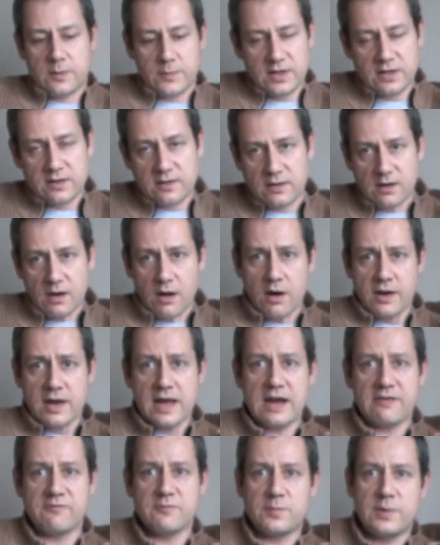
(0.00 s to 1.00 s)
I mean, I
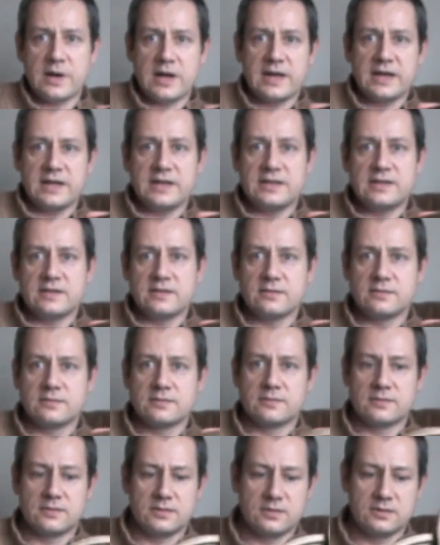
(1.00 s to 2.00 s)
haven't paid
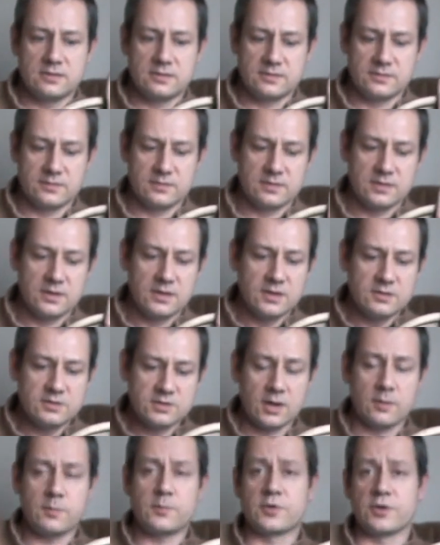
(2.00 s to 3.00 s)

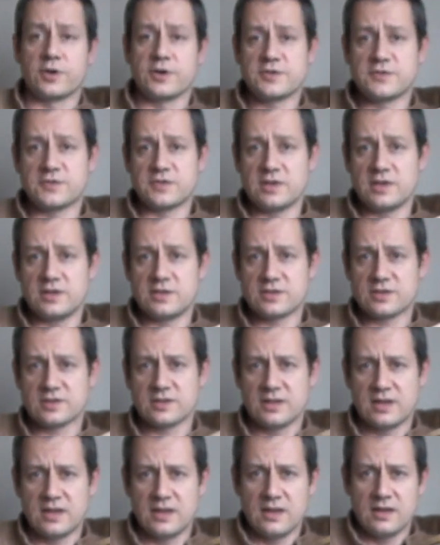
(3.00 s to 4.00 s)
top price for this.
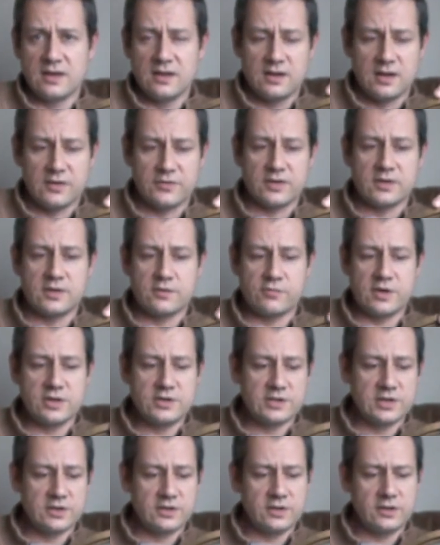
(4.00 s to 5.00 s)
I think
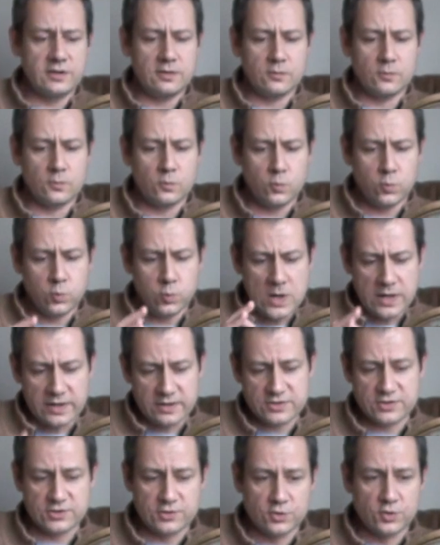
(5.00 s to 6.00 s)
originally when I
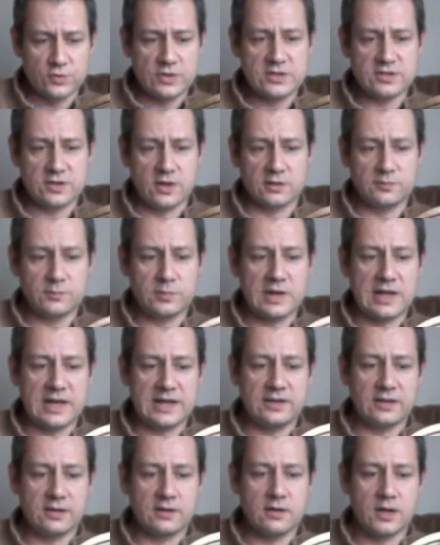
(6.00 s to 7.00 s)
saw this on
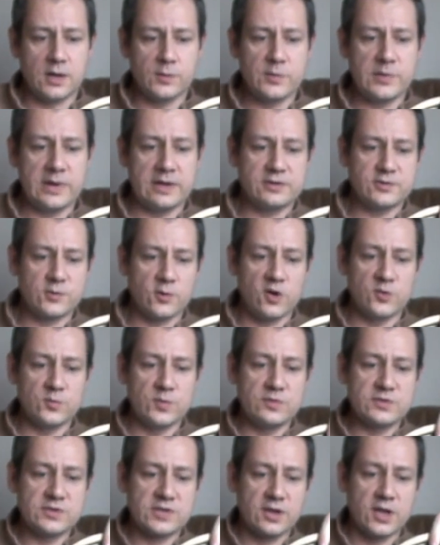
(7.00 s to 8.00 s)
play.com about 12
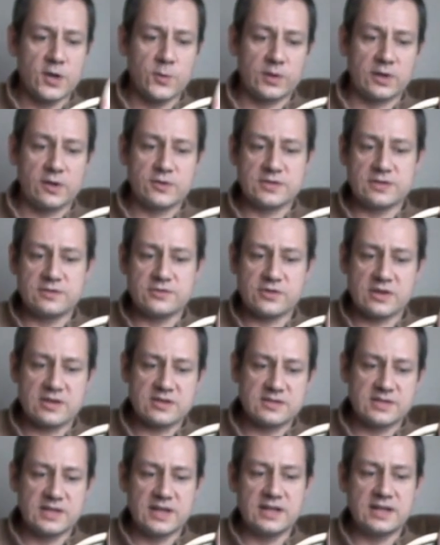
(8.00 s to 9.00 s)
months ago, when I was
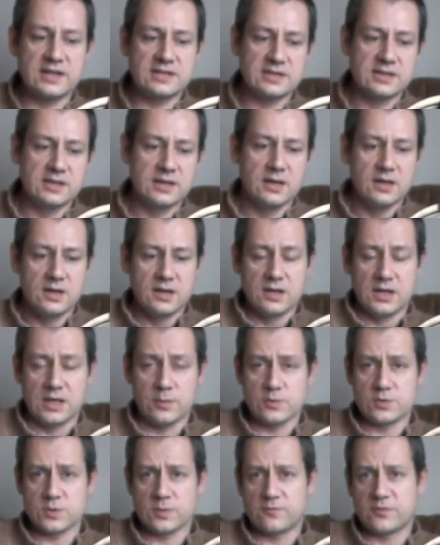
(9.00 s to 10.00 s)
interested in it, it
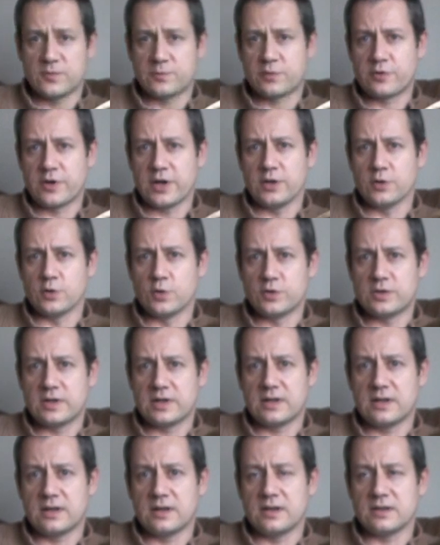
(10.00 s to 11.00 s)
was up for
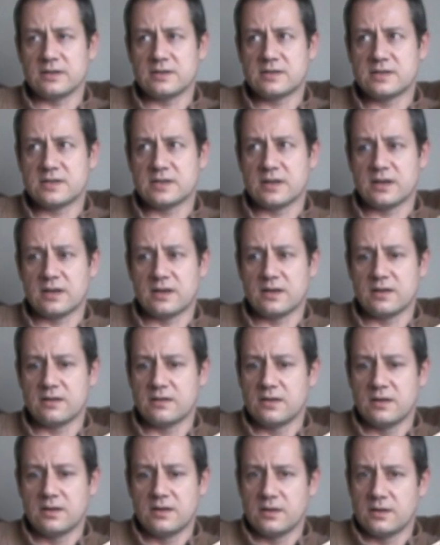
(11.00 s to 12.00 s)
pre-order at
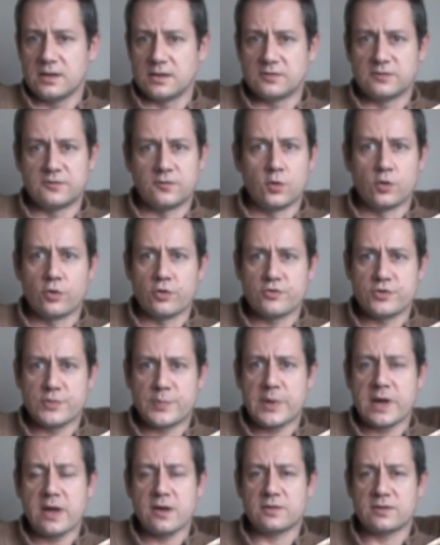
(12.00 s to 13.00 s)

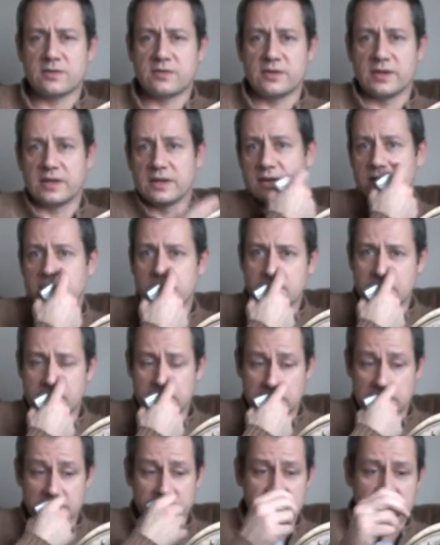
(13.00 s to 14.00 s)
£400 I think,
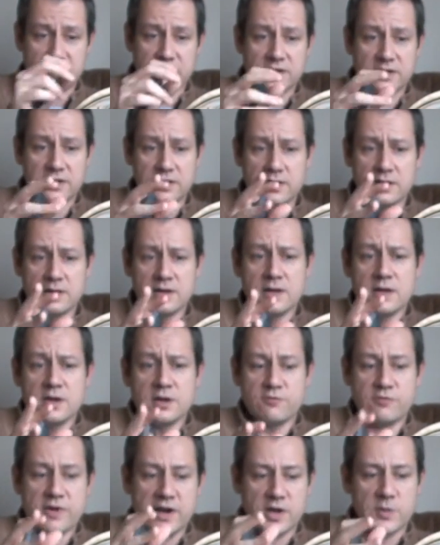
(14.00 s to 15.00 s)
and I think the
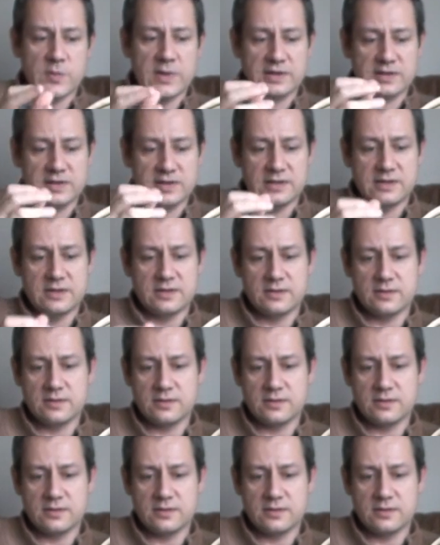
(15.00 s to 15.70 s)
recommended